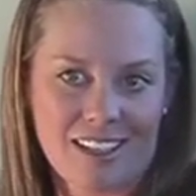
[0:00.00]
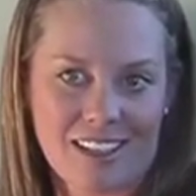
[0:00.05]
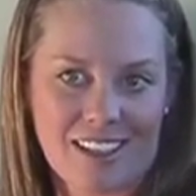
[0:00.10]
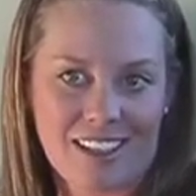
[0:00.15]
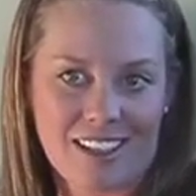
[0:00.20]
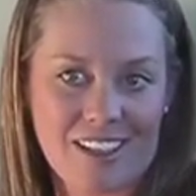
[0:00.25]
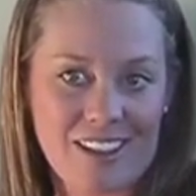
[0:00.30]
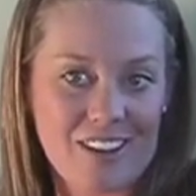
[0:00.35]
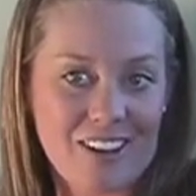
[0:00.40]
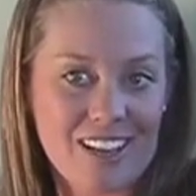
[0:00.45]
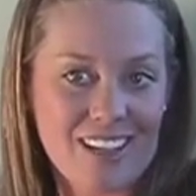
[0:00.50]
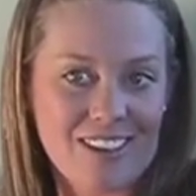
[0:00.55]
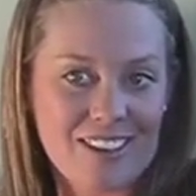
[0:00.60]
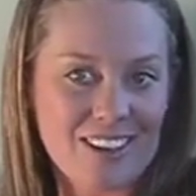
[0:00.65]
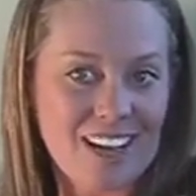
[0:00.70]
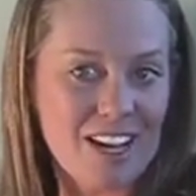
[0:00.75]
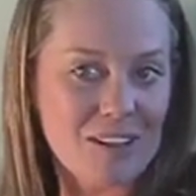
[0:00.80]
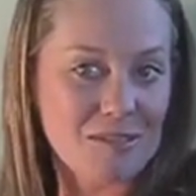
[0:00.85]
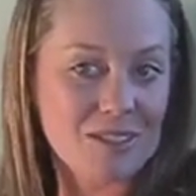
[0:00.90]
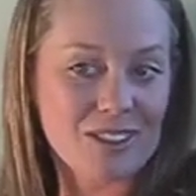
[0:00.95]
you know, I
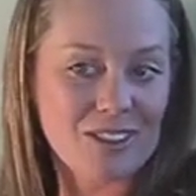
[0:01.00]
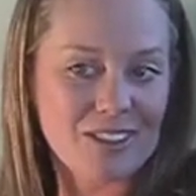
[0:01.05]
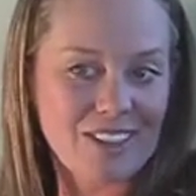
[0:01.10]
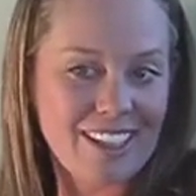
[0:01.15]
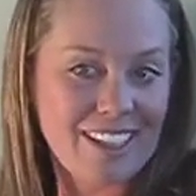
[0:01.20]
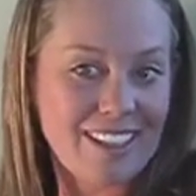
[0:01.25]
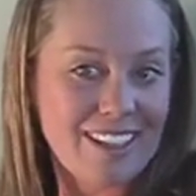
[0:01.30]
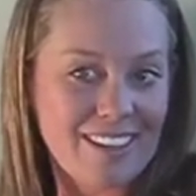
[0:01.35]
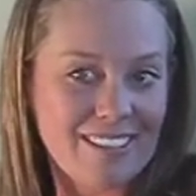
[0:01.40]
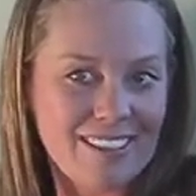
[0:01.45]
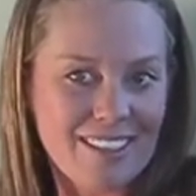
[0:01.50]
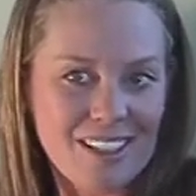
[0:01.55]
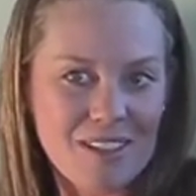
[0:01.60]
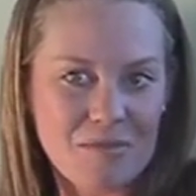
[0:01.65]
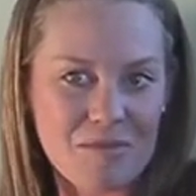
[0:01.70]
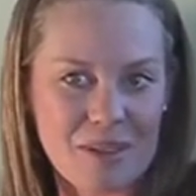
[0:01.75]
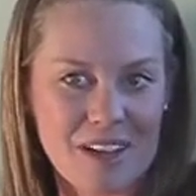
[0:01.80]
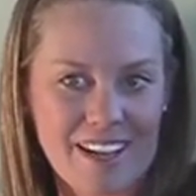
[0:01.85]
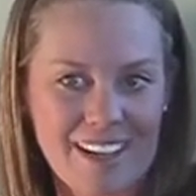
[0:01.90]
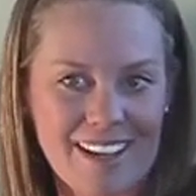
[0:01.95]
don't absolutely love
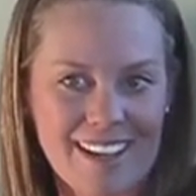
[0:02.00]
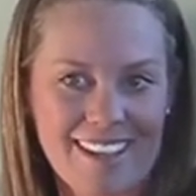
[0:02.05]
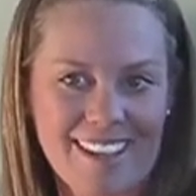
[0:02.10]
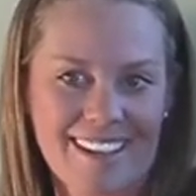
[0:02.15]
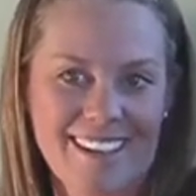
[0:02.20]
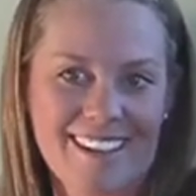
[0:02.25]
it, but